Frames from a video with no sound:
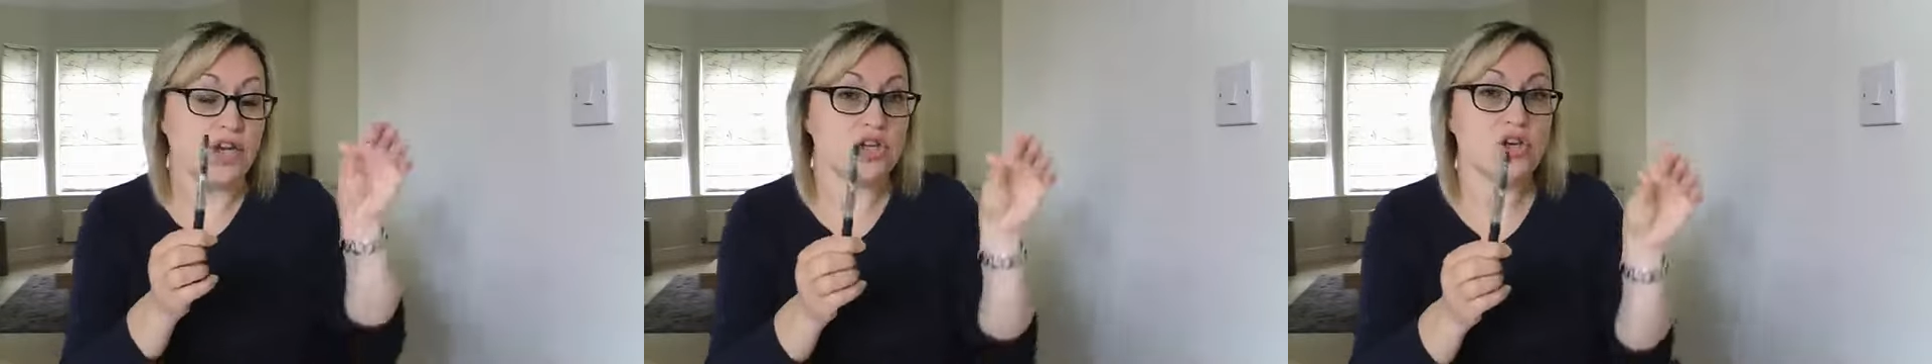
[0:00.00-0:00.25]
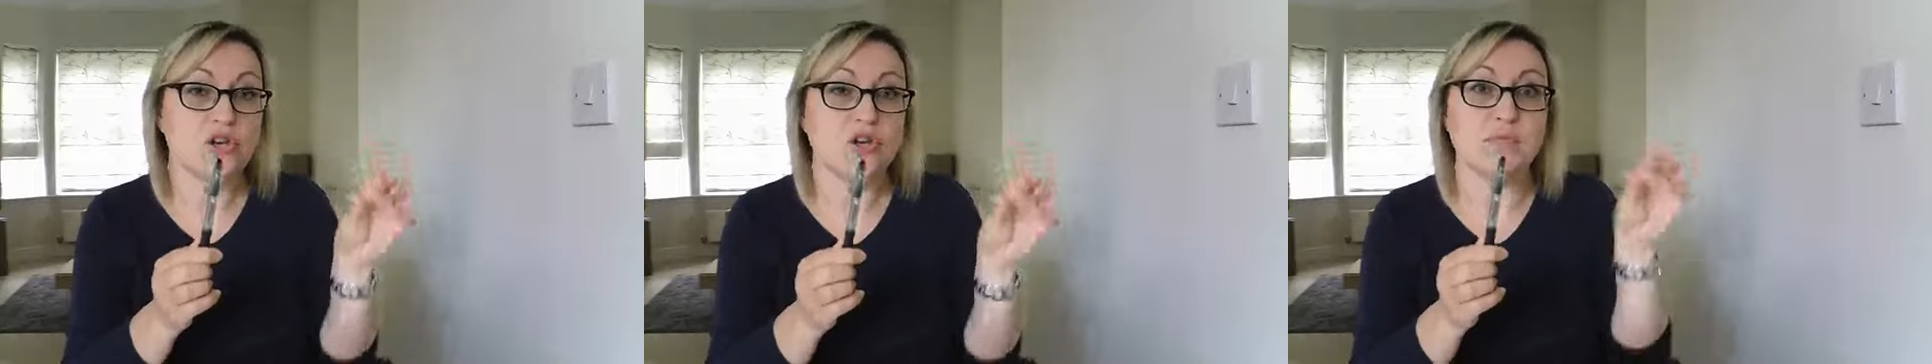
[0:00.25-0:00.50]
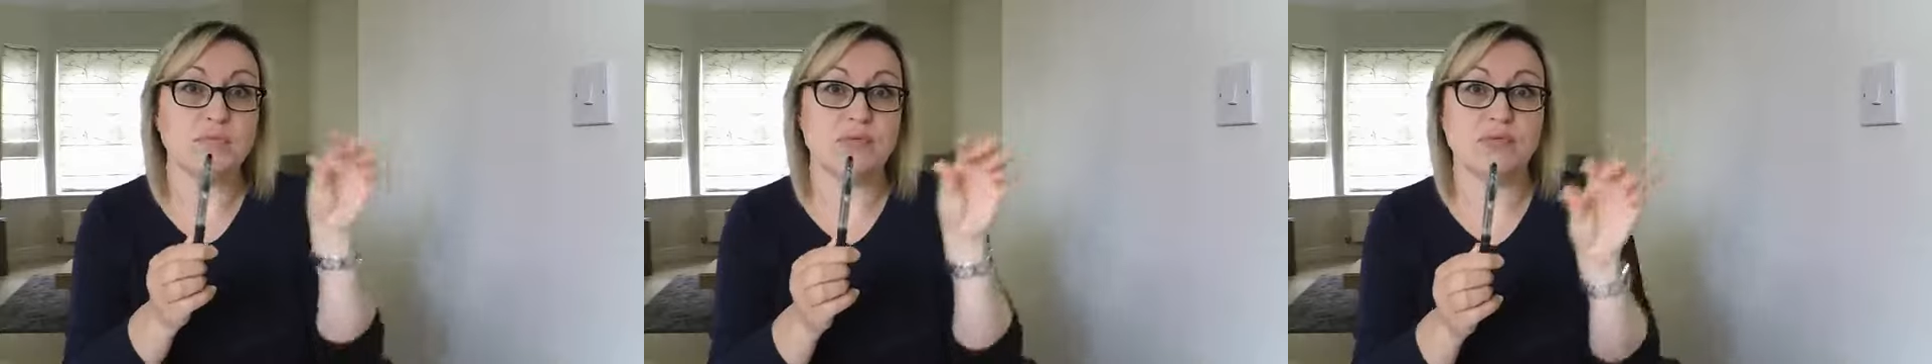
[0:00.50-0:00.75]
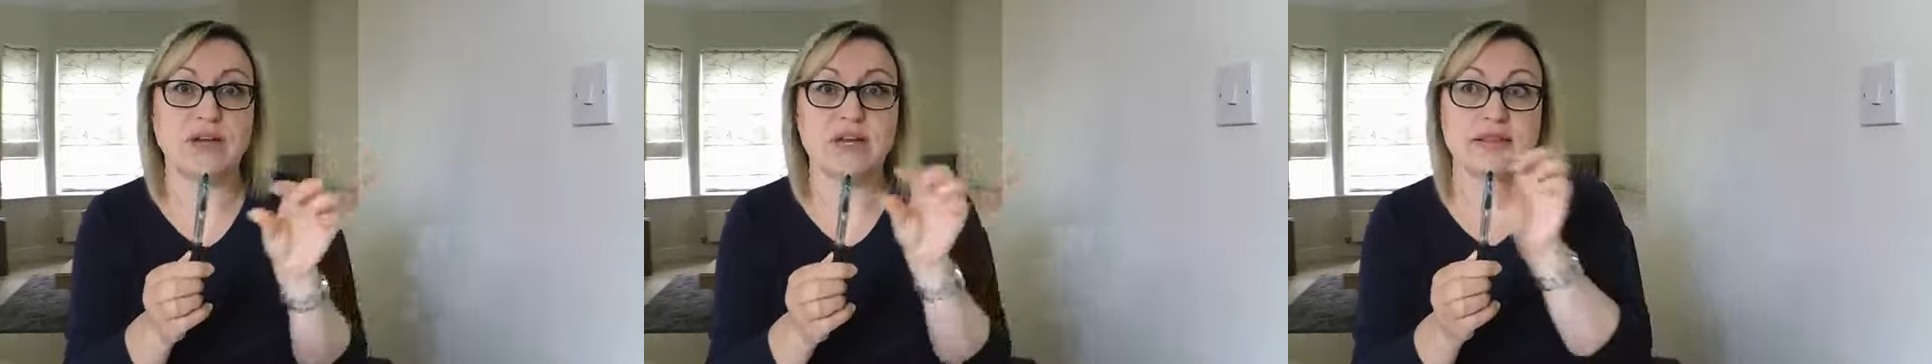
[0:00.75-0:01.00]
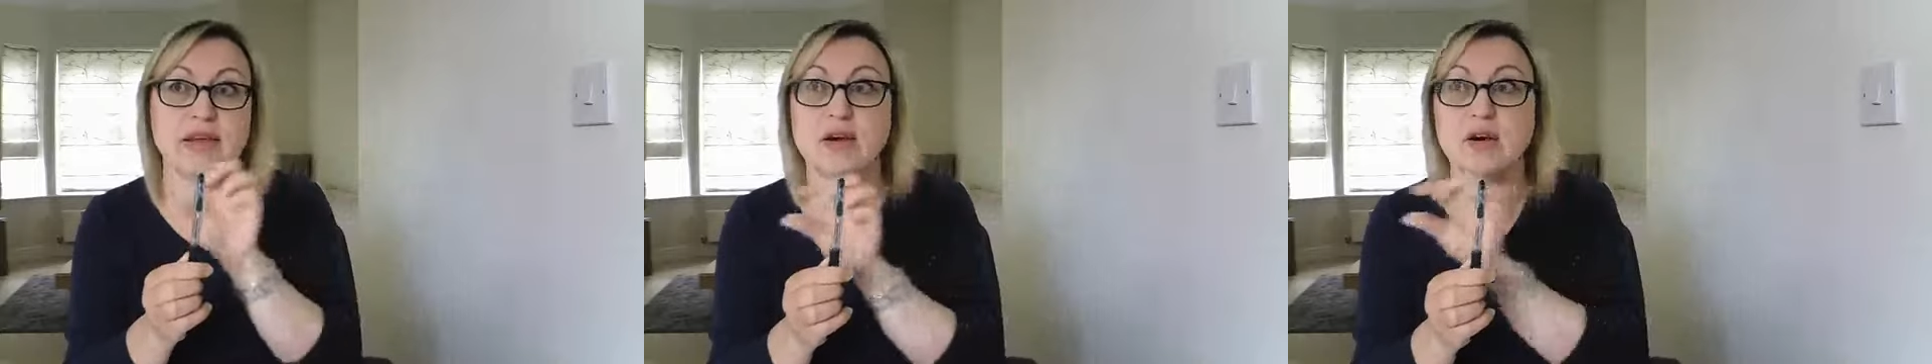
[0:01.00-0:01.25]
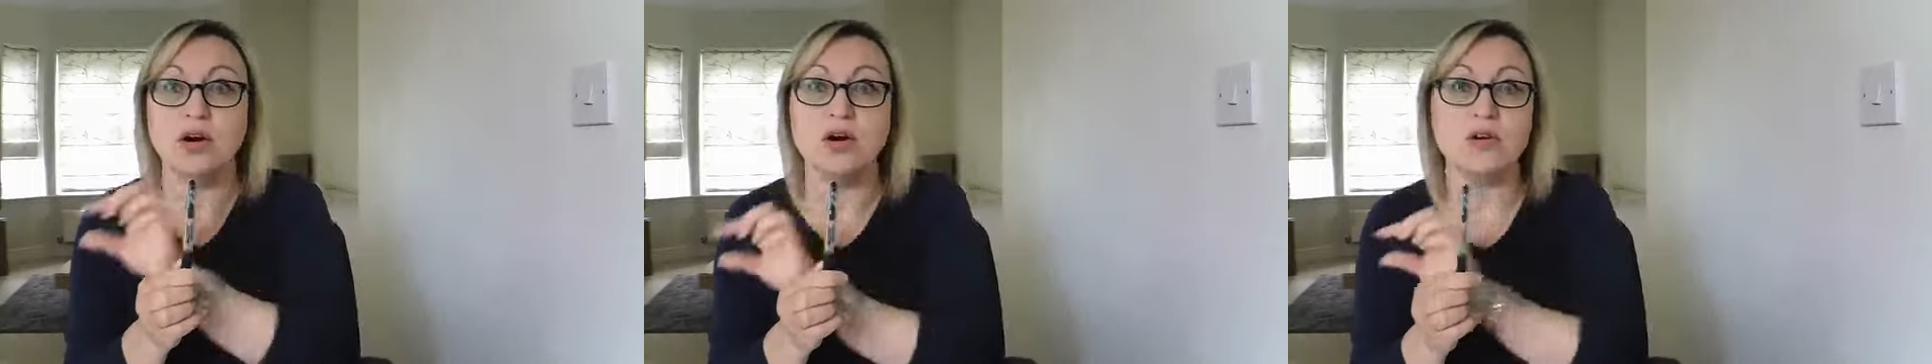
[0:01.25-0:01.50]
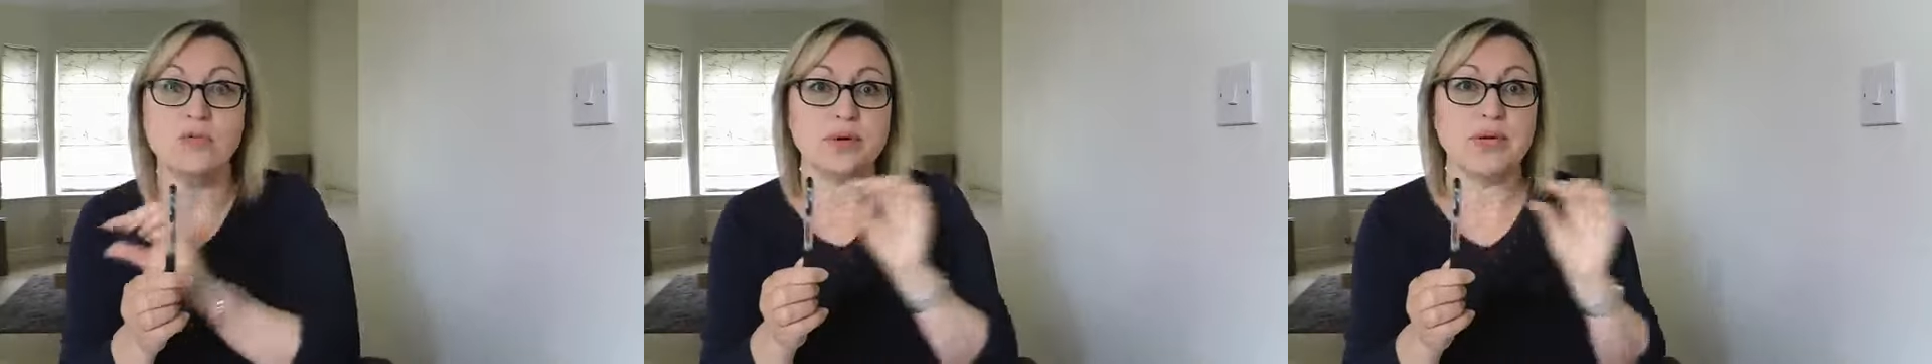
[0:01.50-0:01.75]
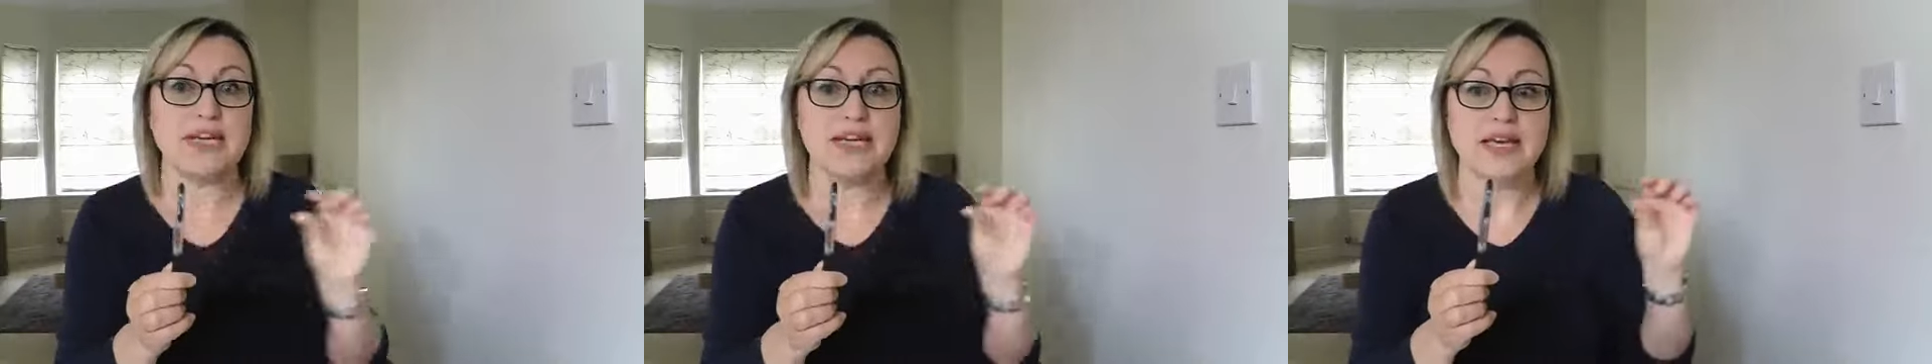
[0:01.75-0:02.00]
you can break that up